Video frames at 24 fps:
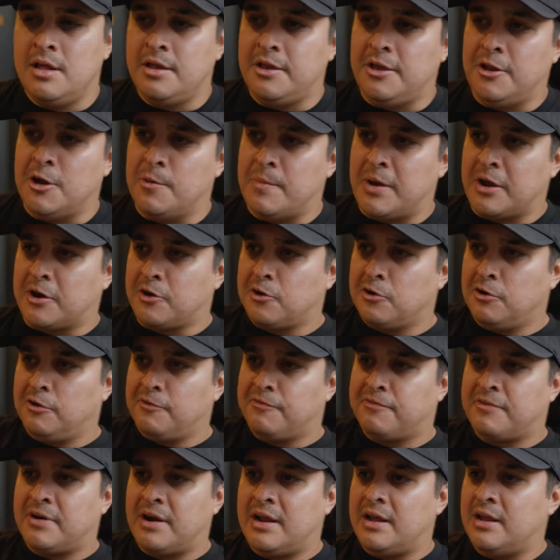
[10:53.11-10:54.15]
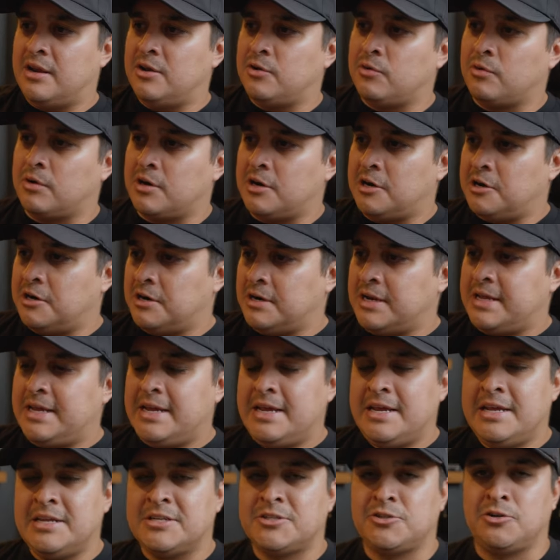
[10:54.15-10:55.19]
you know, my girlfriend or her
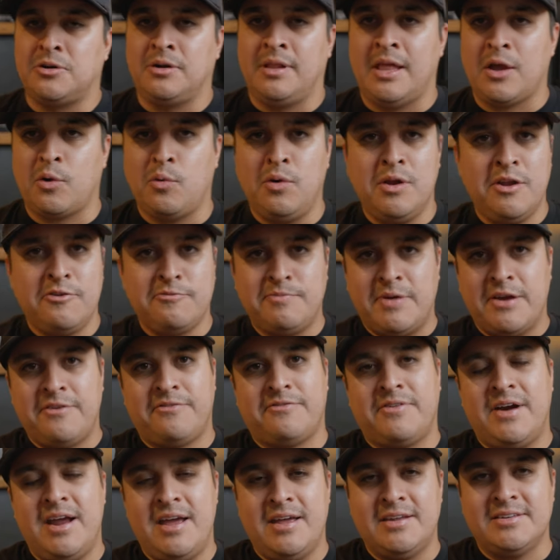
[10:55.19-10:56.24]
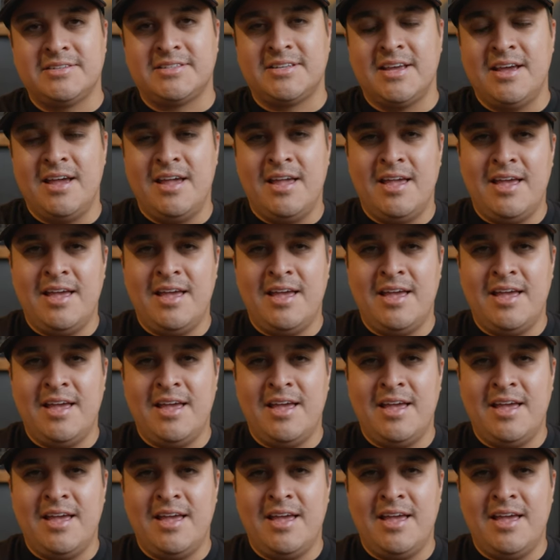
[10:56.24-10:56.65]
niece or like one of my friends